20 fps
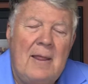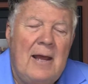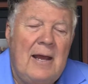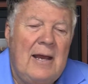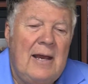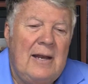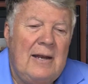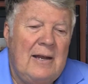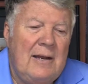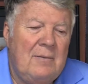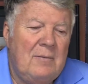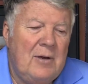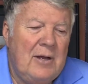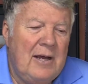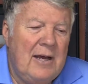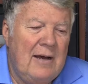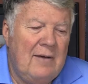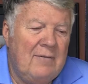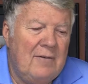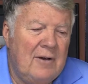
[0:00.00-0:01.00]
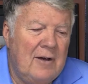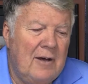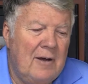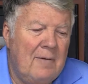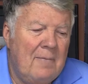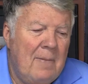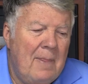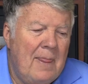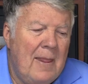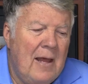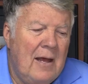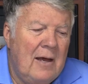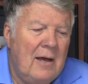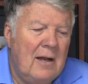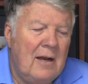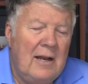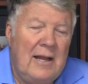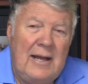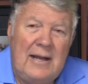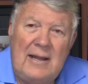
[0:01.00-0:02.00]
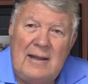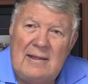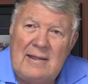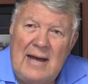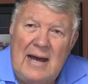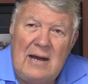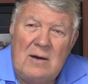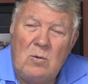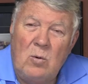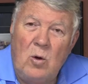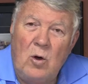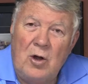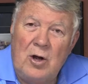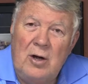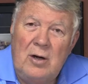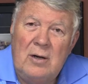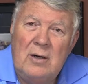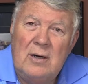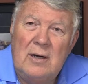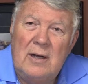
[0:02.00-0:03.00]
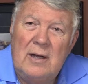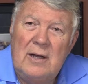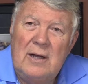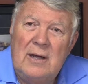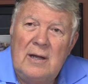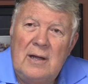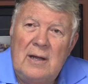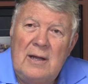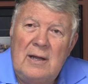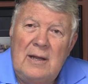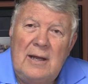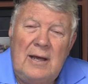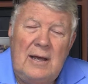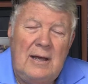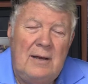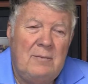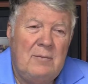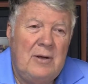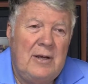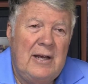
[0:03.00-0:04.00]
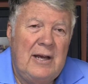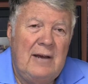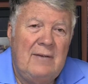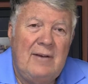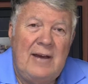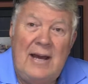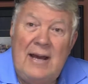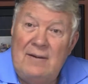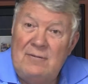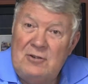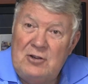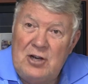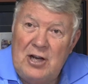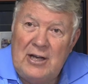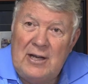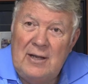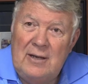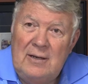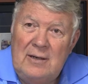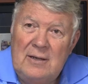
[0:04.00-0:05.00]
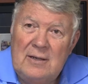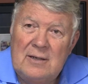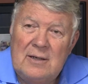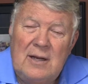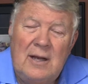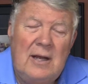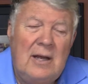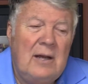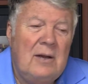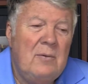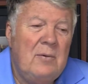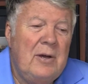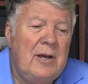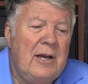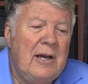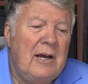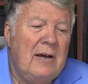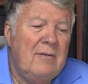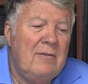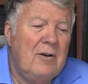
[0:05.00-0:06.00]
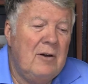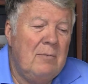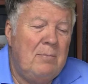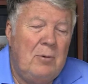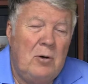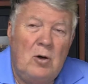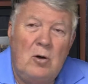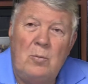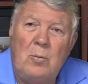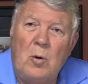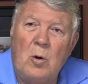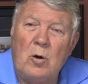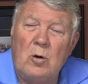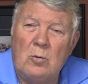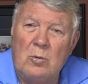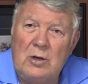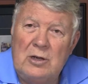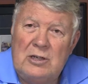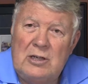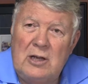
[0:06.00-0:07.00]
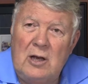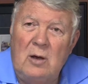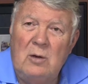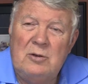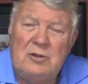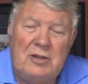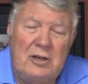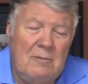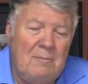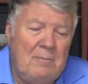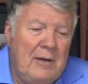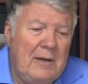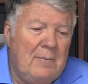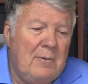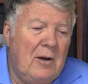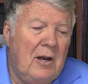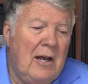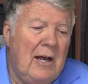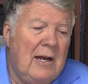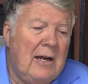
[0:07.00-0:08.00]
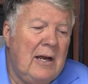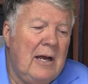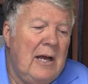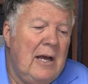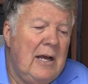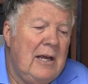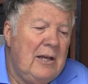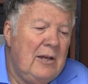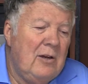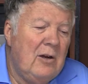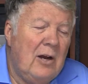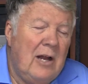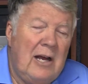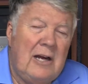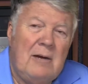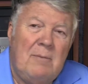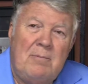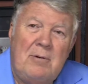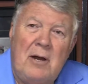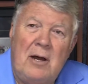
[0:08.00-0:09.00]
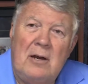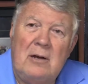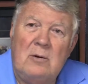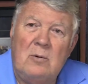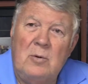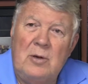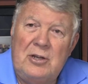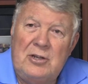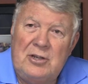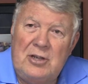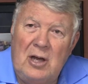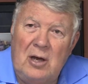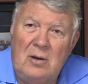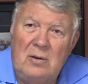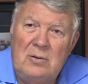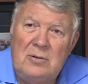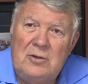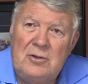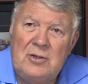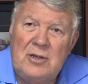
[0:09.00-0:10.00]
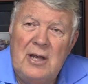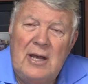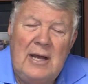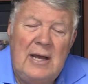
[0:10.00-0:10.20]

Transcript: And then we have a leg and thigh quarter, and we have half chicken. We have a pulled pork with sauce. Some people like a product with sauce.